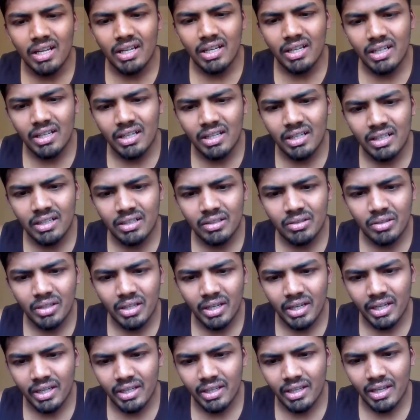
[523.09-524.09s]

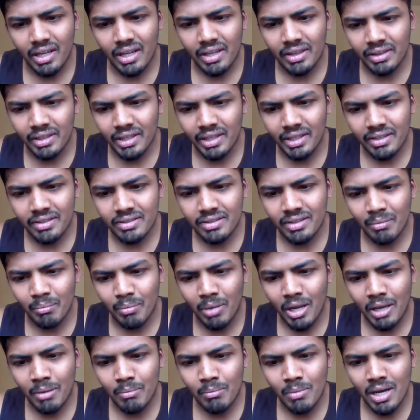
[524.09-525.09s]
Okay, and there's the
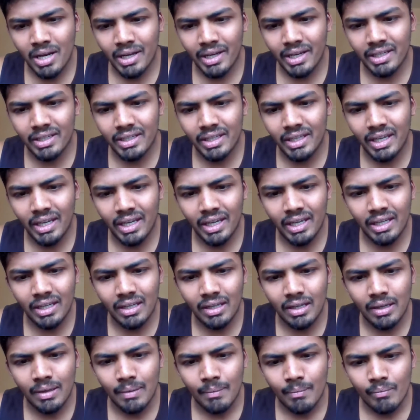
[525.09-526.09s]
Black Market
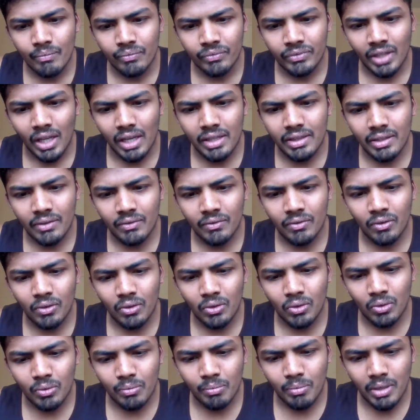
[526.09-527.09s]
King. And then
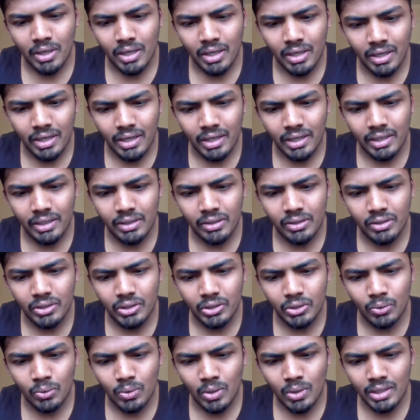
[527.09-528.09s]
followed by,
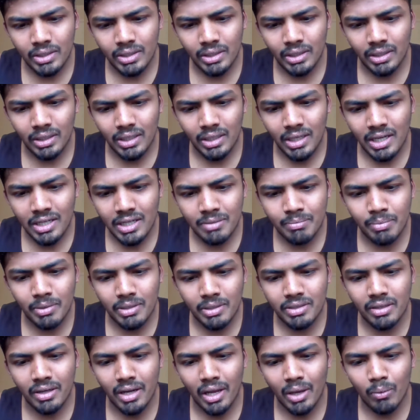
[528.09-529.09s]
you are the last
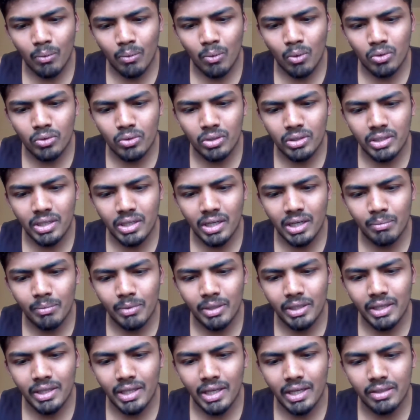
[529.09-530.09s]
person I want to tell
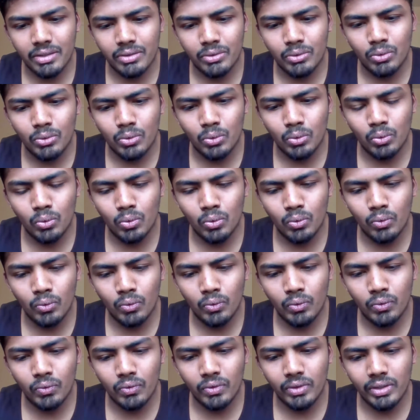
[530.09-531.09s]
me that,
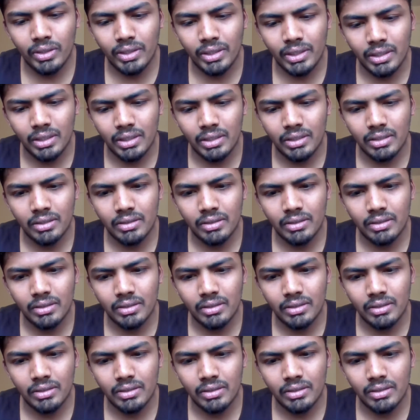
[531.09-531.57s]
Doofy.